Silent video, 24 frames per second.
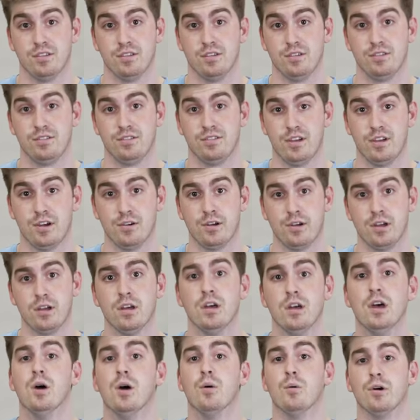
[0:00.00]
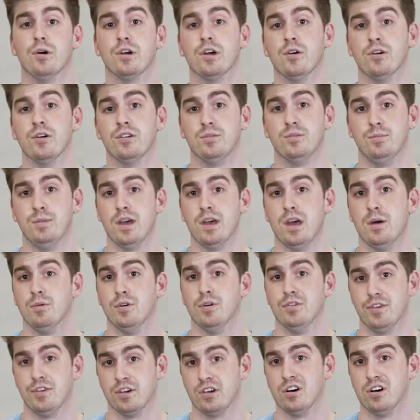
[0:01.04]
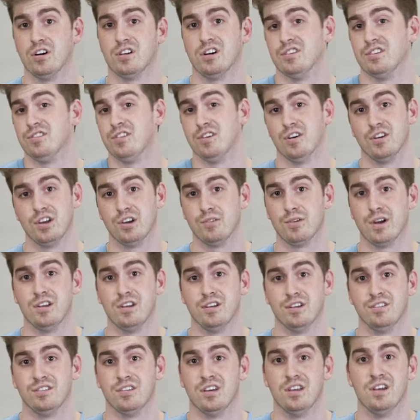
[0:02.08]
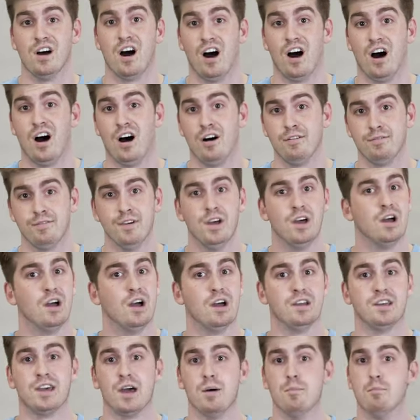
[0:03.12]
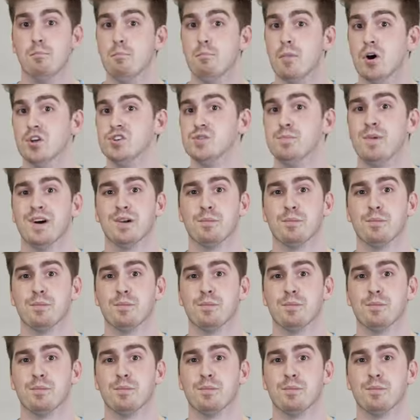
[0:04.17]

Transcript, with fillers: So you always have that sort of redundant capability in the vehicle in terms of